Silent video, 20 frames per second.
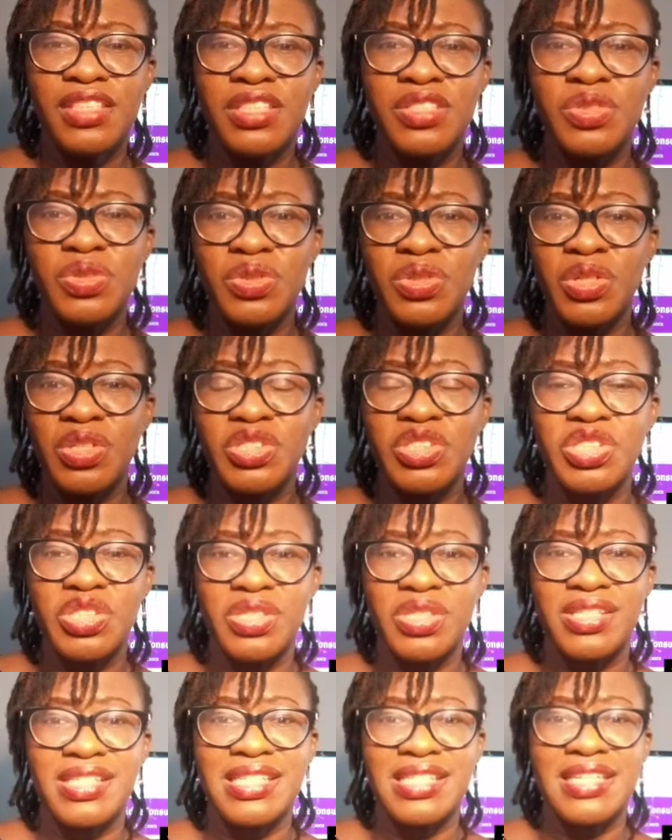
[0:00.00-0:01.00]
do not
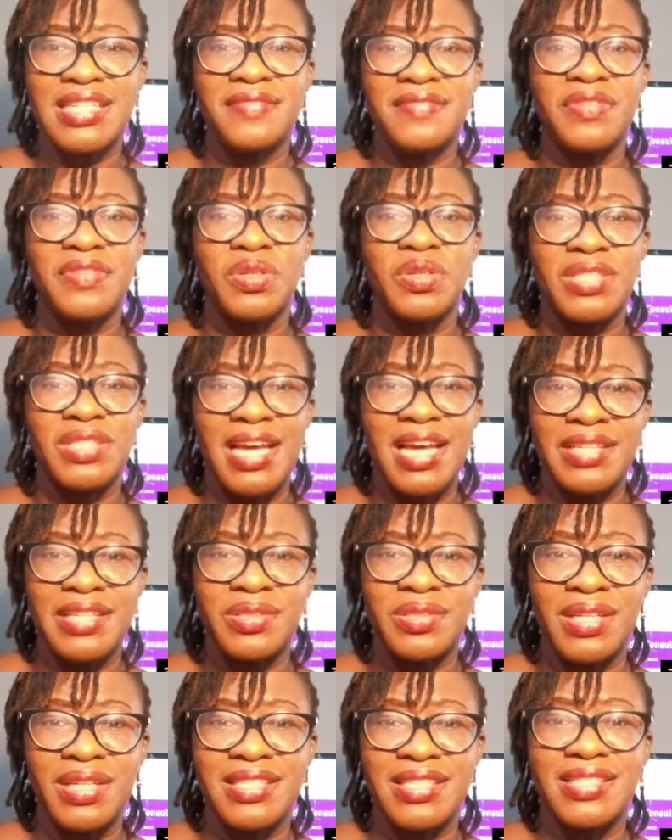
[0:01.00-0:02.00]
just leave your
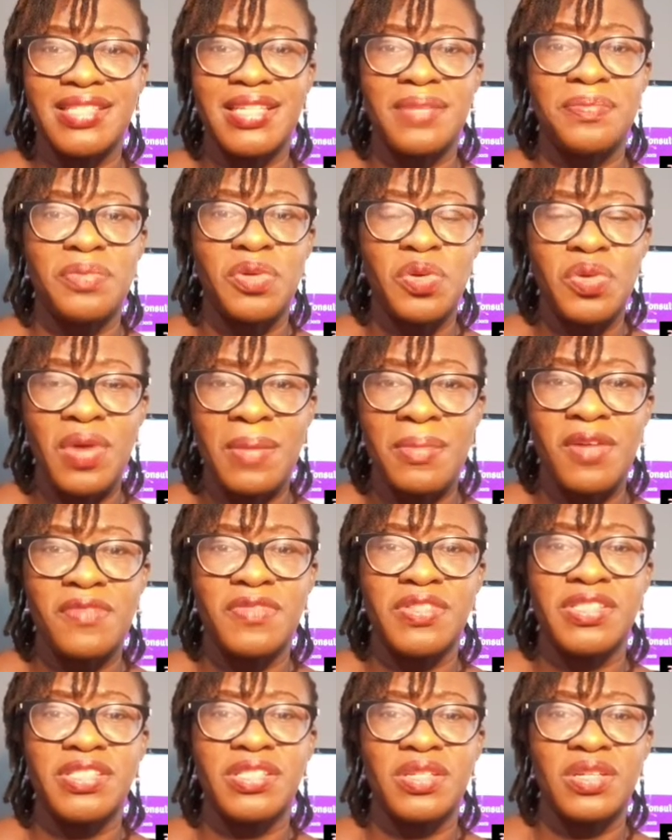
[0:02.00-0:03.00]
title and say program
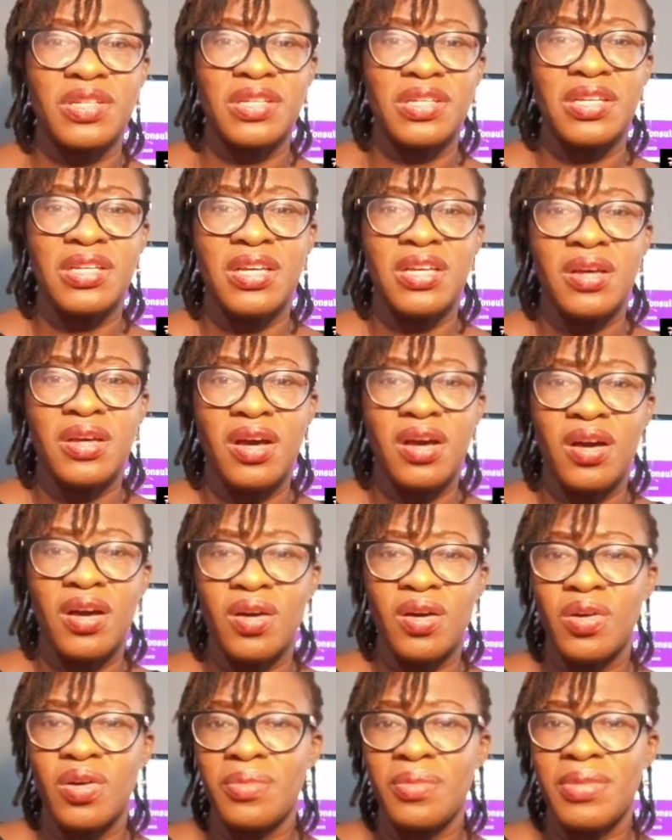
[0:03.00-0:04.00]
officer,
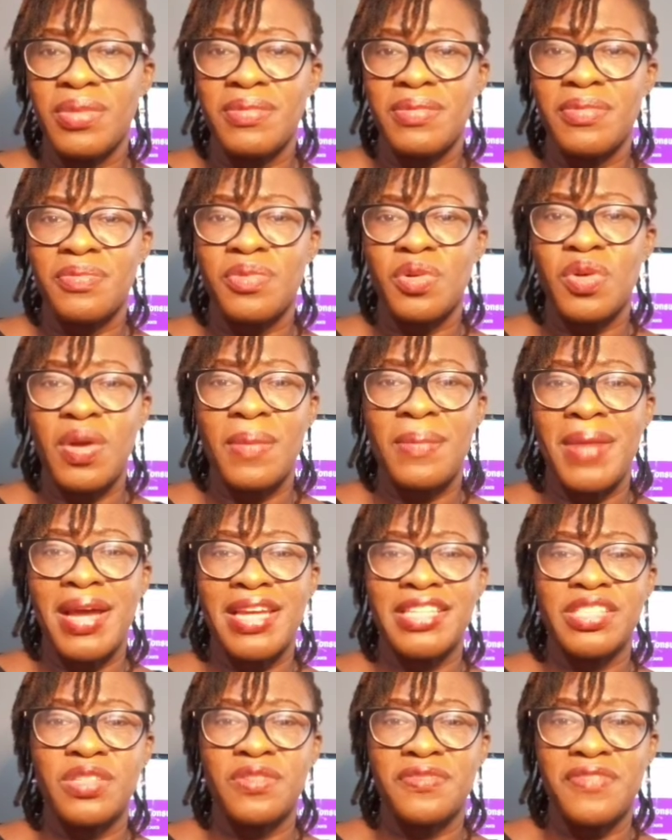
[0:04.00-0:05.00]
or maybe program
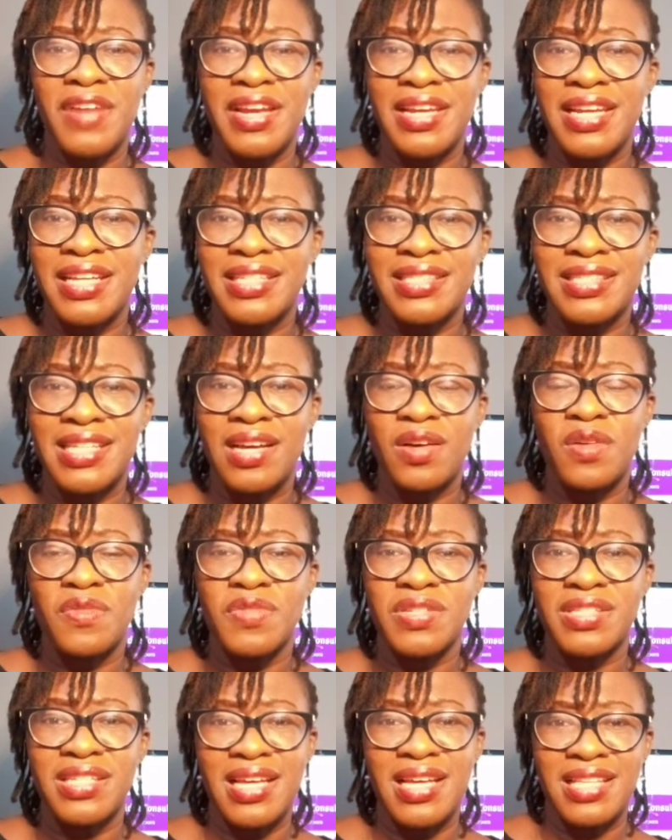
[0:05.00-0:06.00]
manager, finance
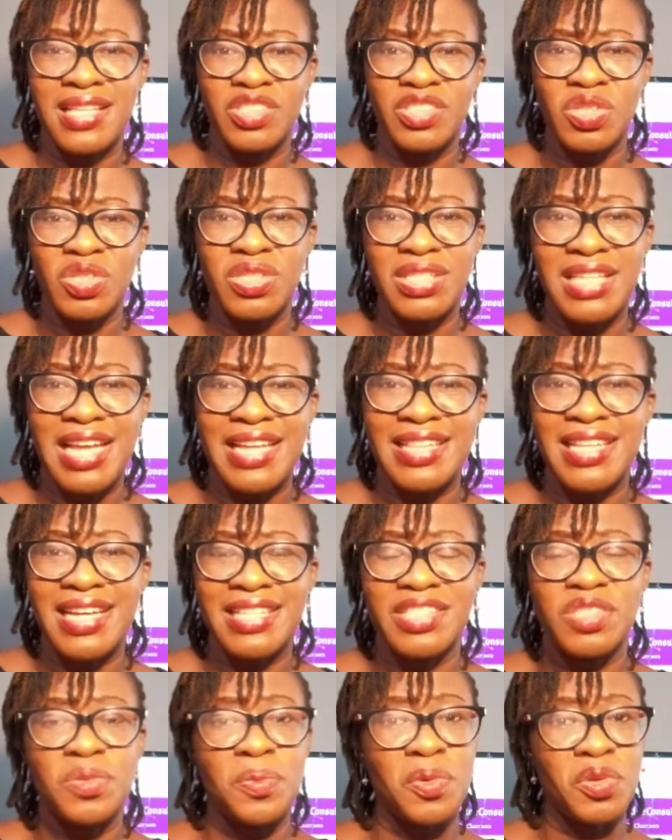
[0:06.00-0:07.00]
officer, just like
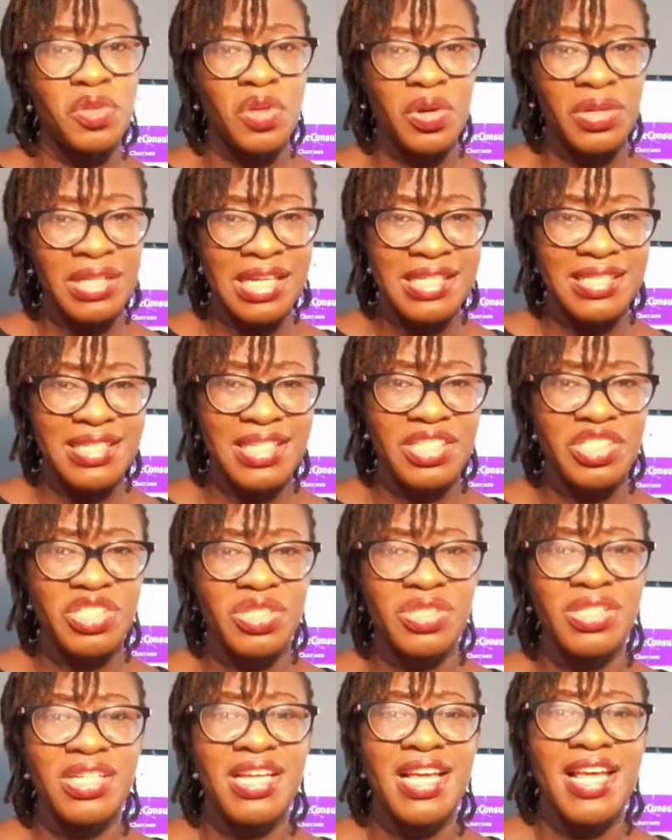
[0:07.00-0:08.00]
that. You put the
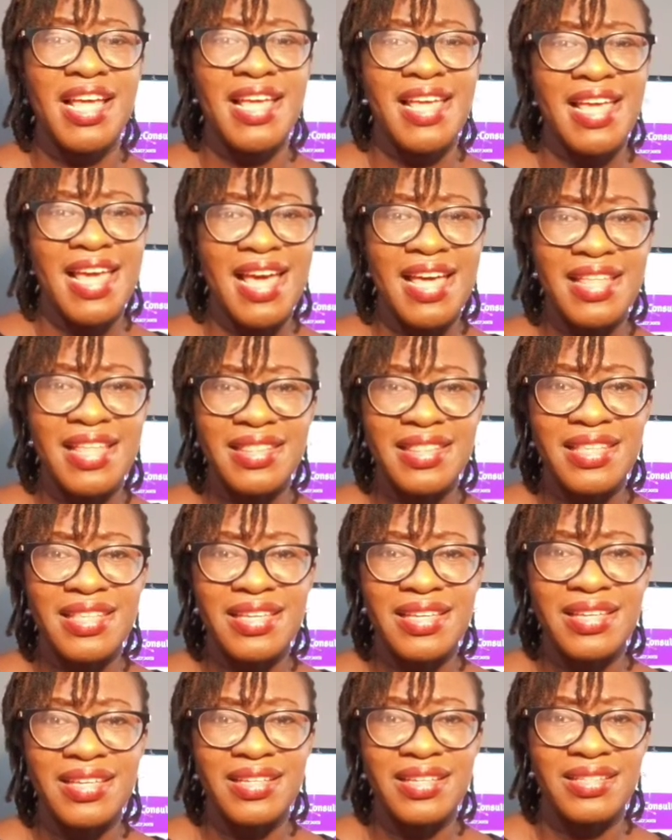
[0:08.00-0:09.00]
organization and
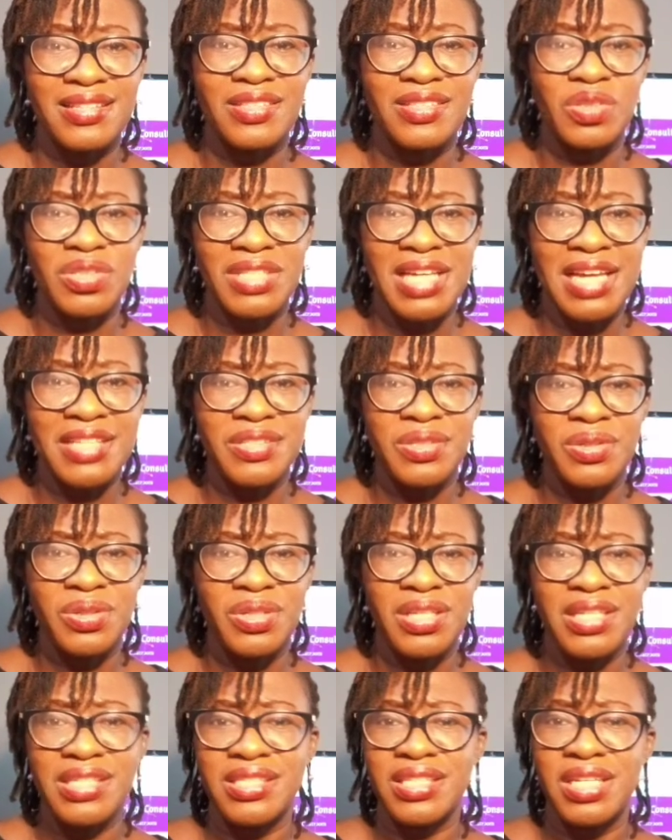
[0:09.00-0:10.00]
the title
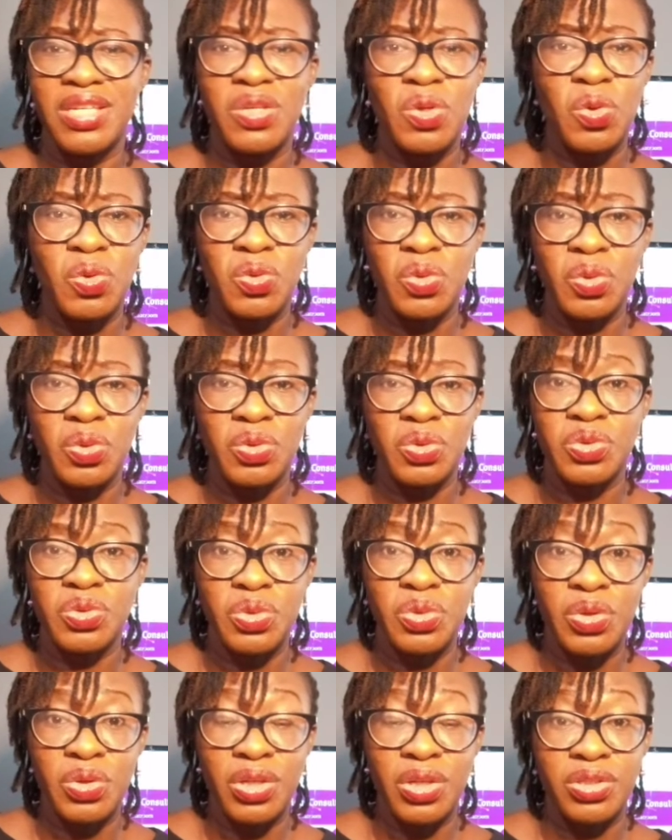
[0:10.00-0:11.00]
is a no-no.
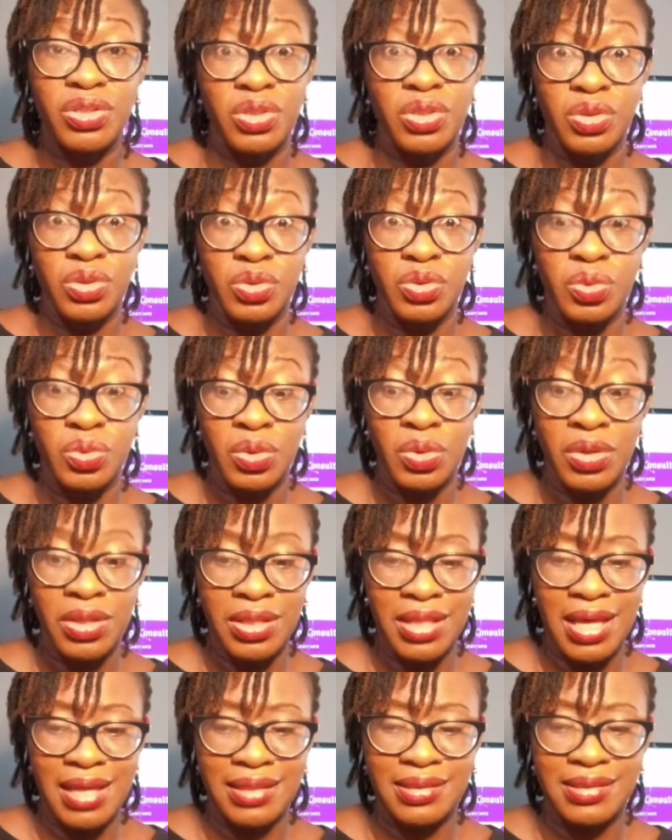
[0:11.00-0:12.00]
Do not do
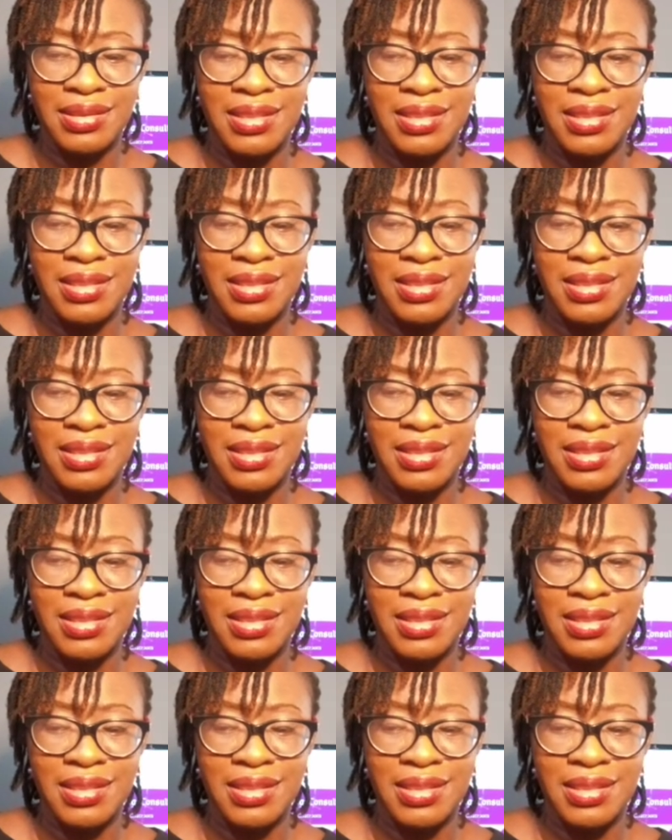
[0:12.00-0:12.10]
that.